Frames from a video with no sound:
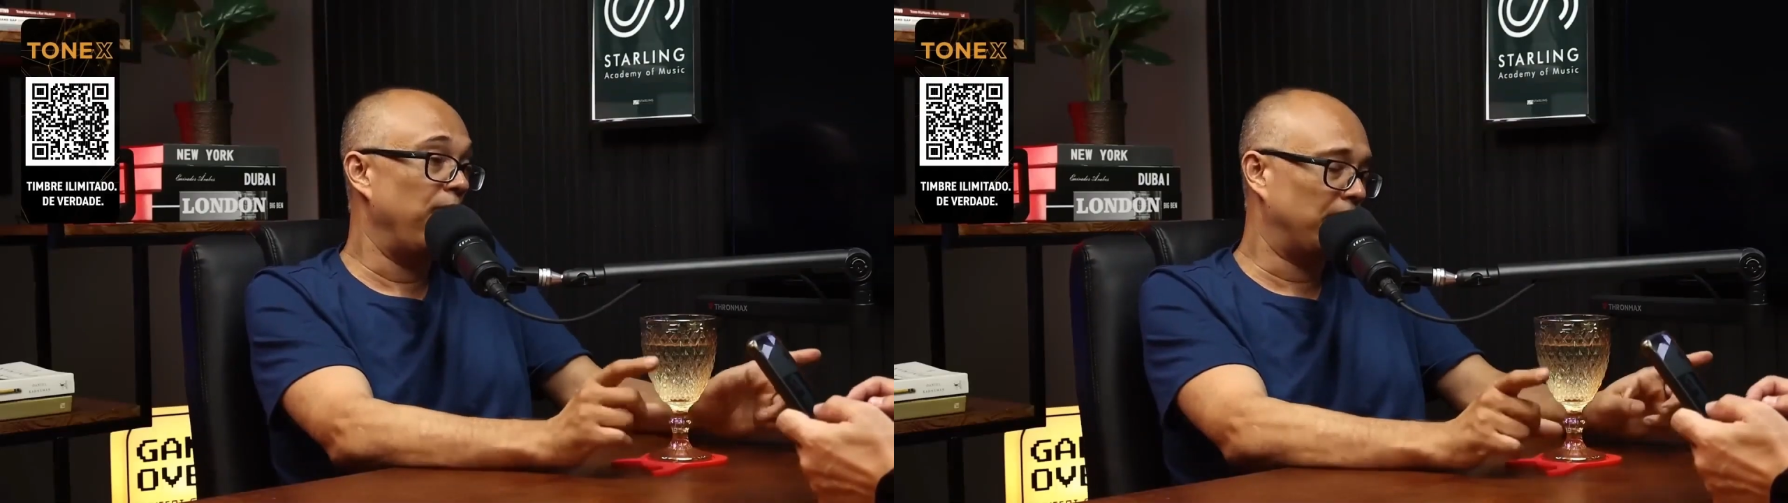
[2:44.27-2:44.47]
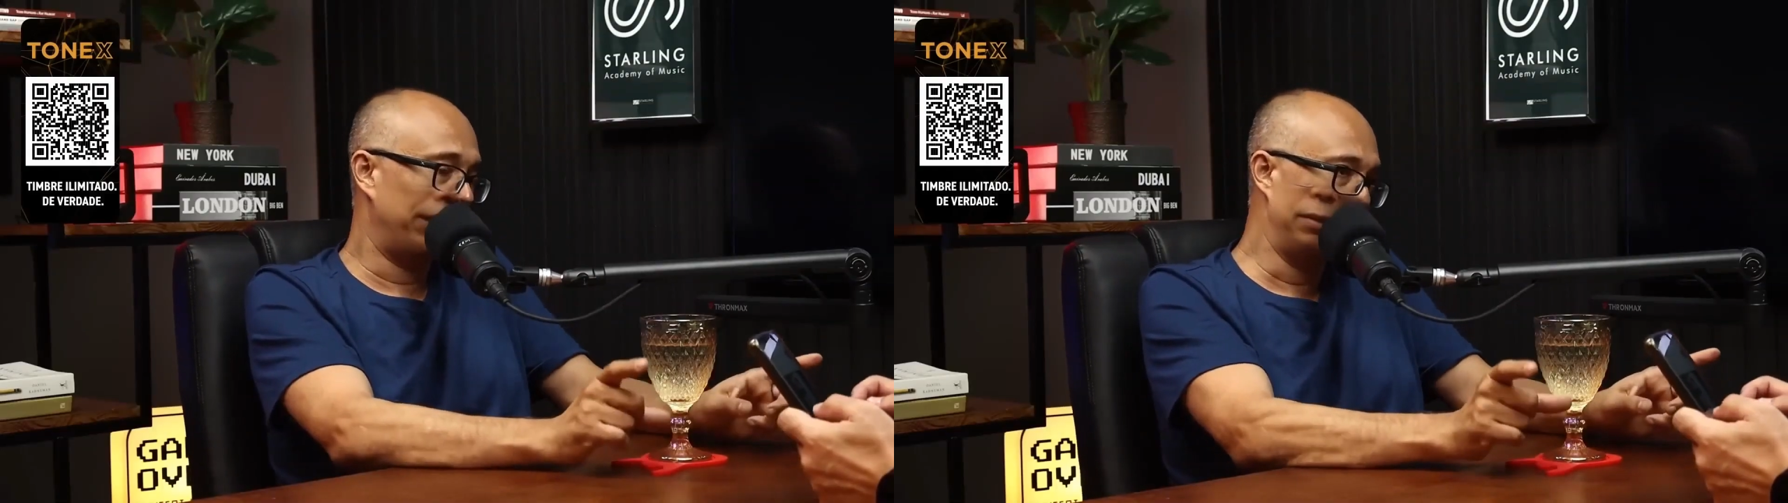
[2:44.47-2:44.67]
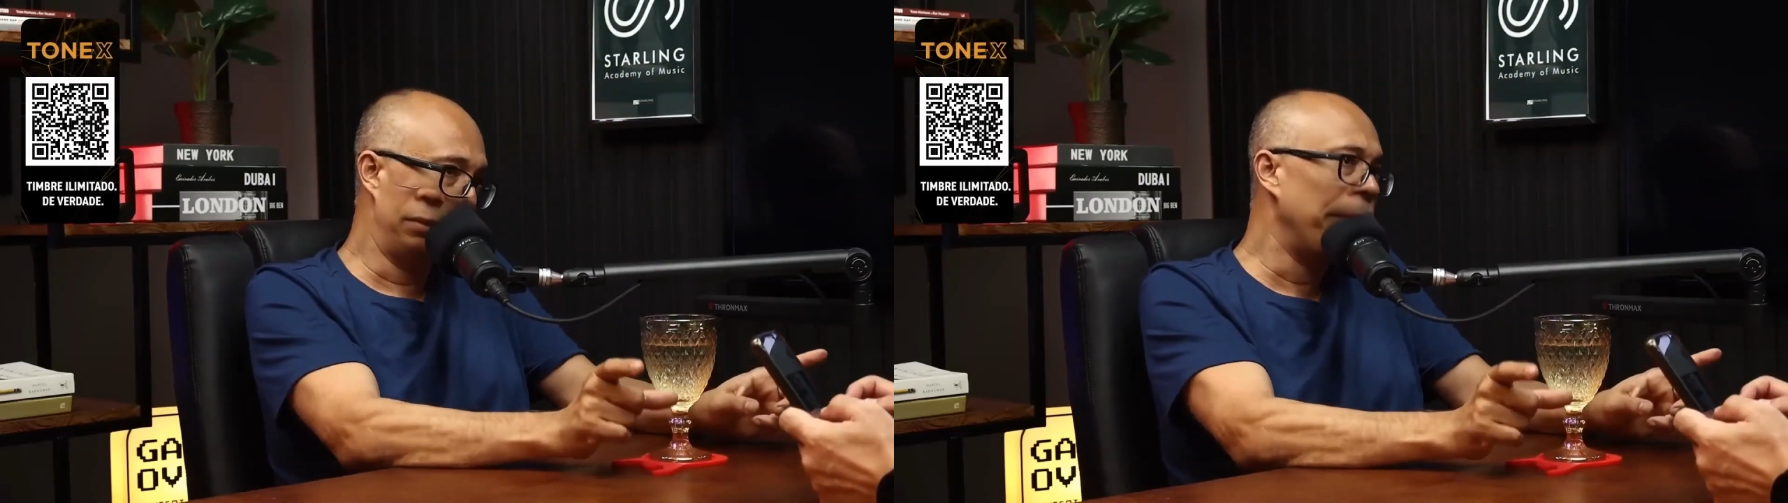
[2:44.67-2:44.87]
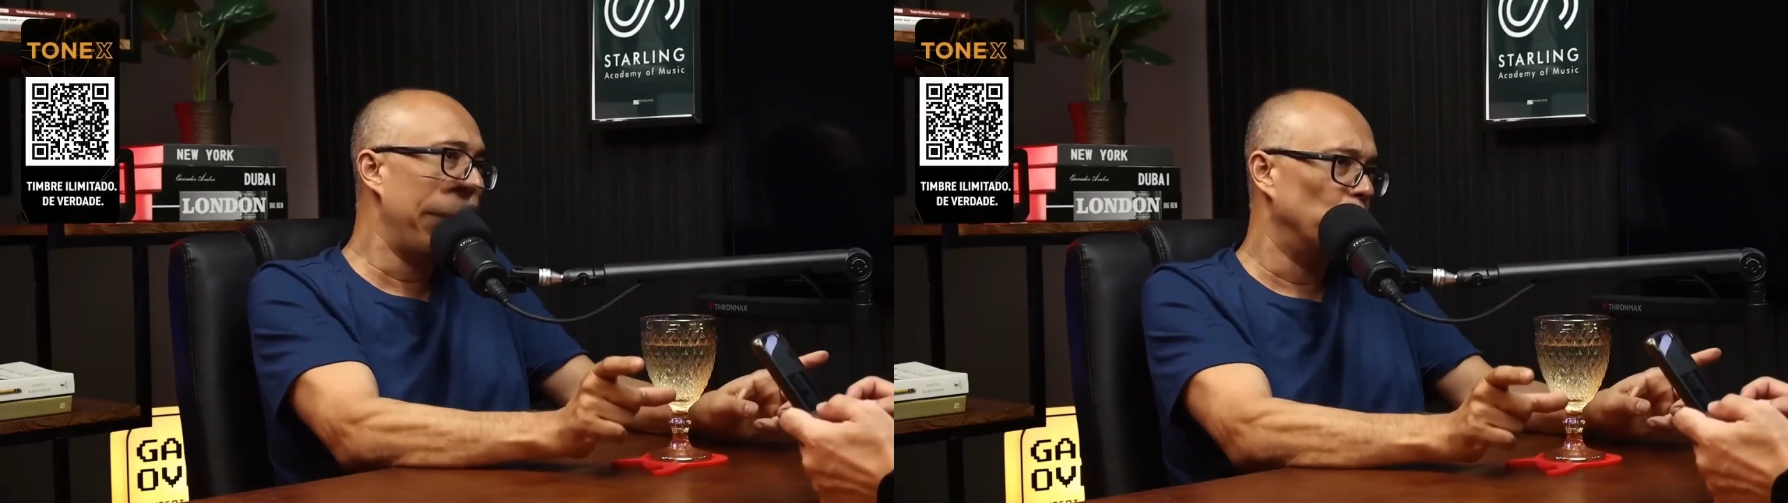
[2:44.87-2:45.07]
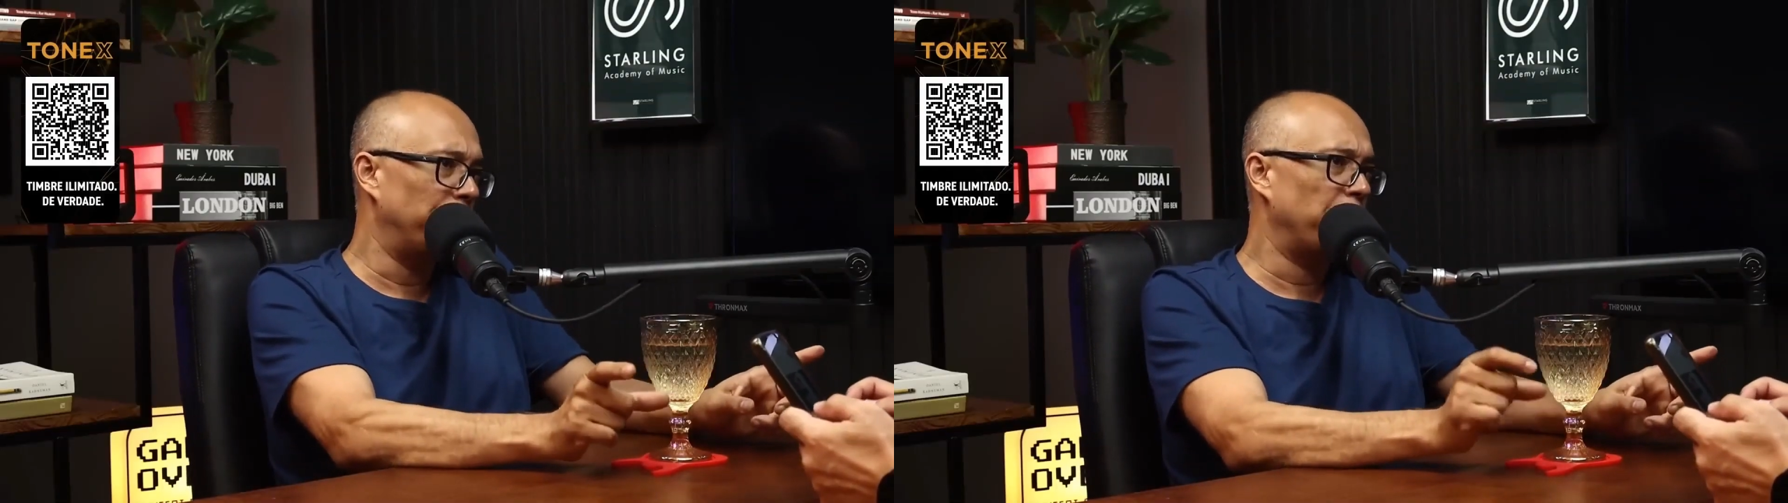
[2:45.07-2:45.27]
right?
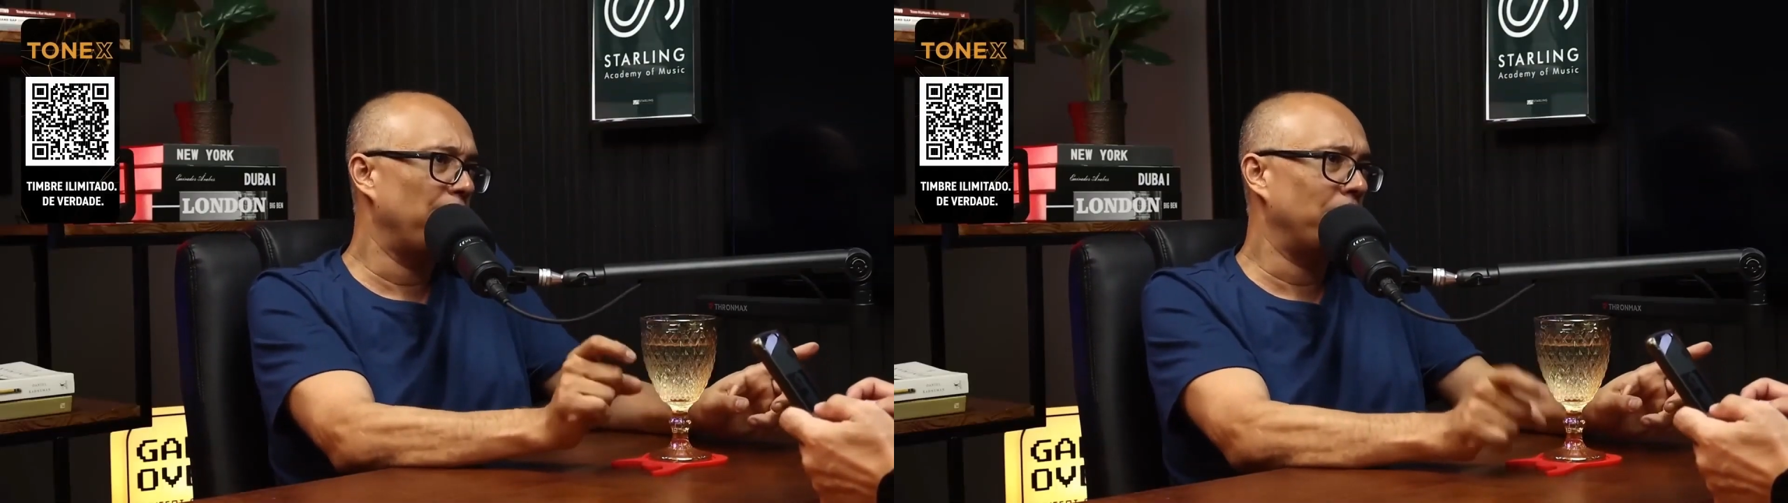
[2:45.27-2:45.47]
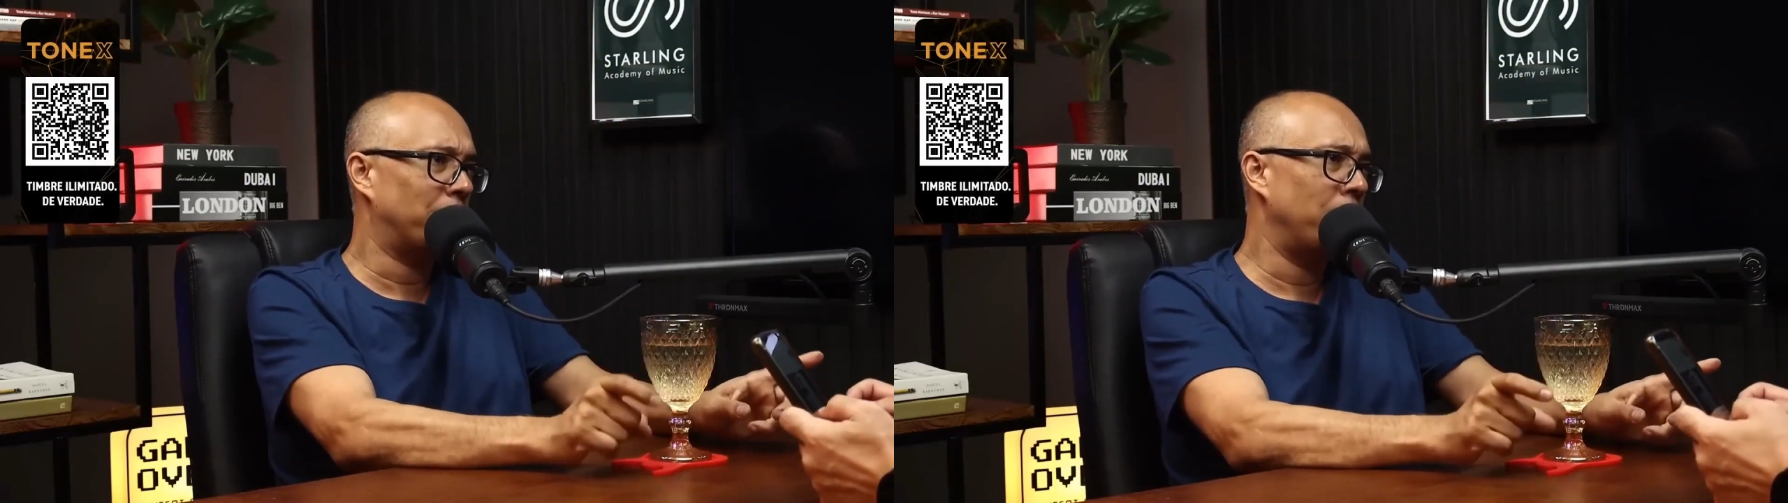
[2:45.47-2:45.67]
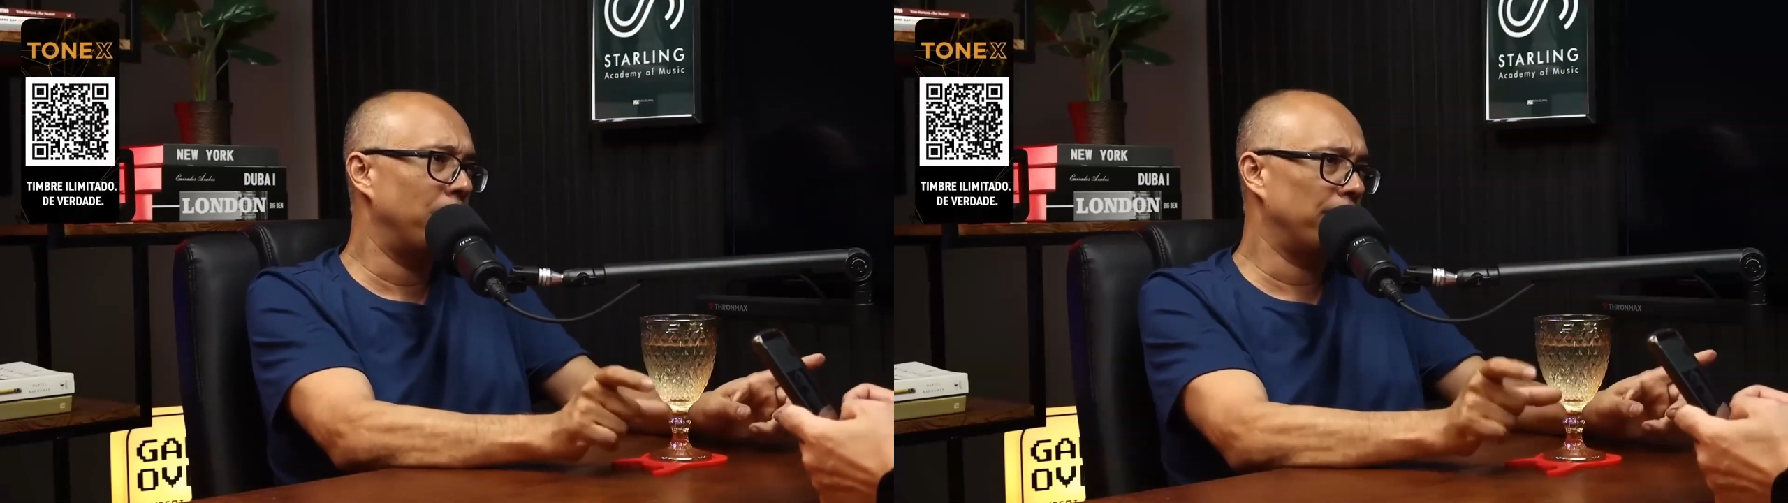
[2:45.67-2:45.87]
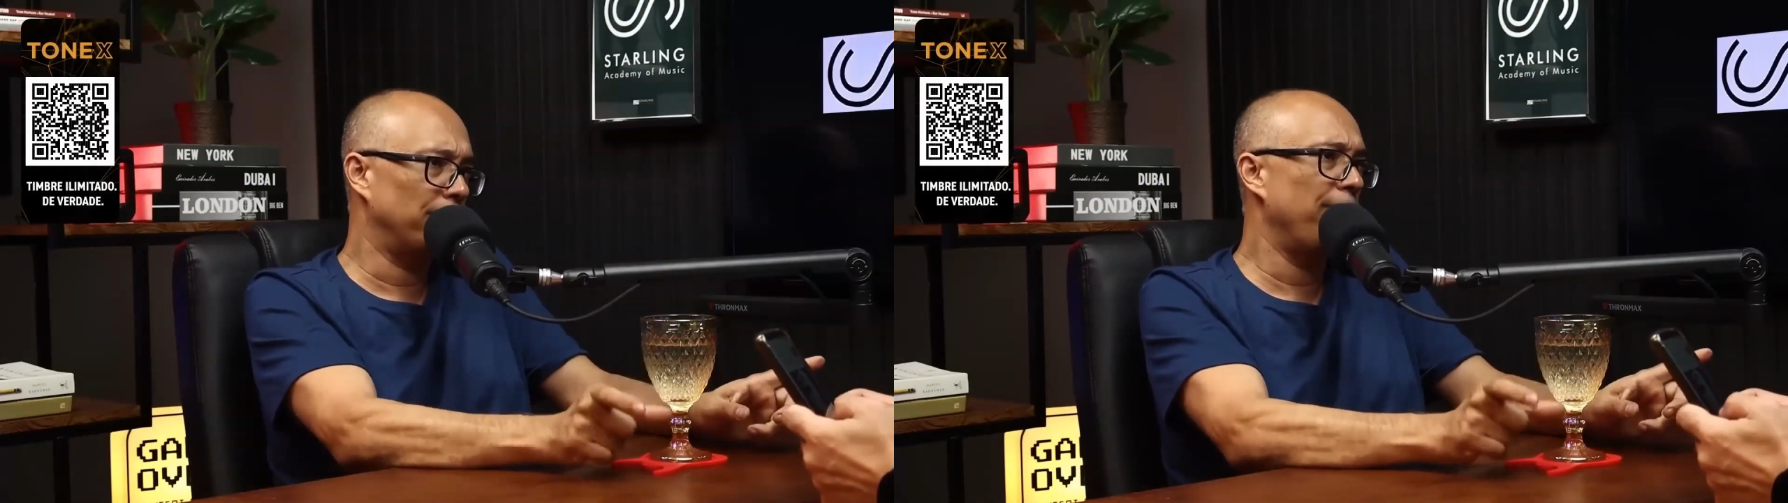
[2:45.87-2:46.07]
It's the duo.